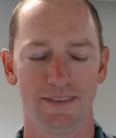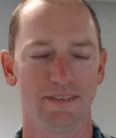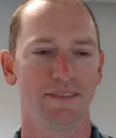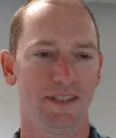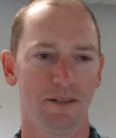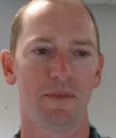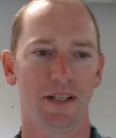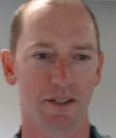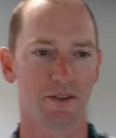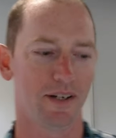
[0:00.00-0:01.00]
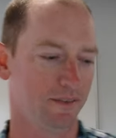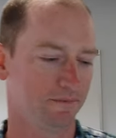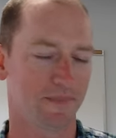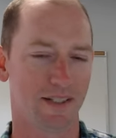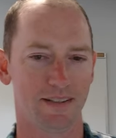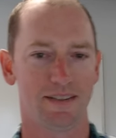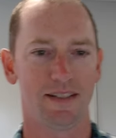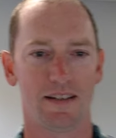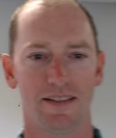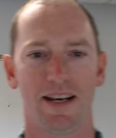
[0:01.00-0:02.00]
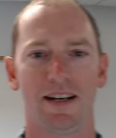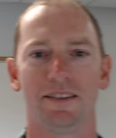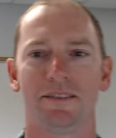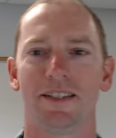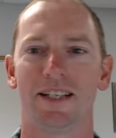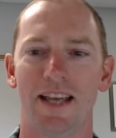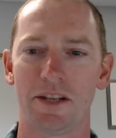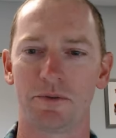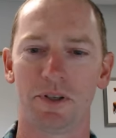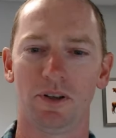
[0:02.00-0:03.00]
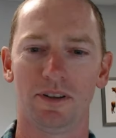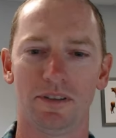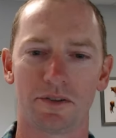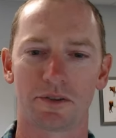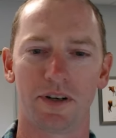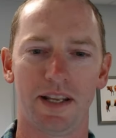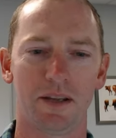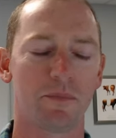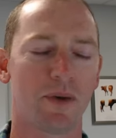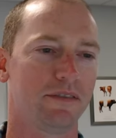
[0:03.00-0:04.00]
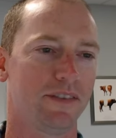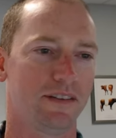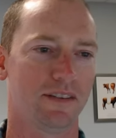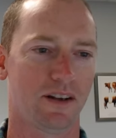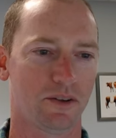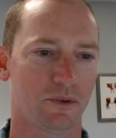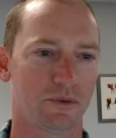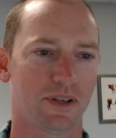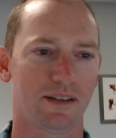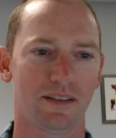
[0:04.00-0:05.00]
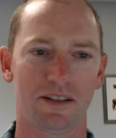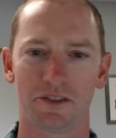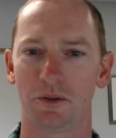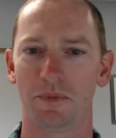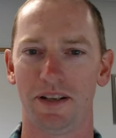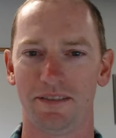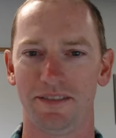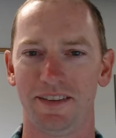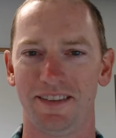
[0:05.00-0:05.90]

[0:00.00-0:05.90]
Yeah, I agree. It, it, yeah, has real screening benefits and also psychological benefits.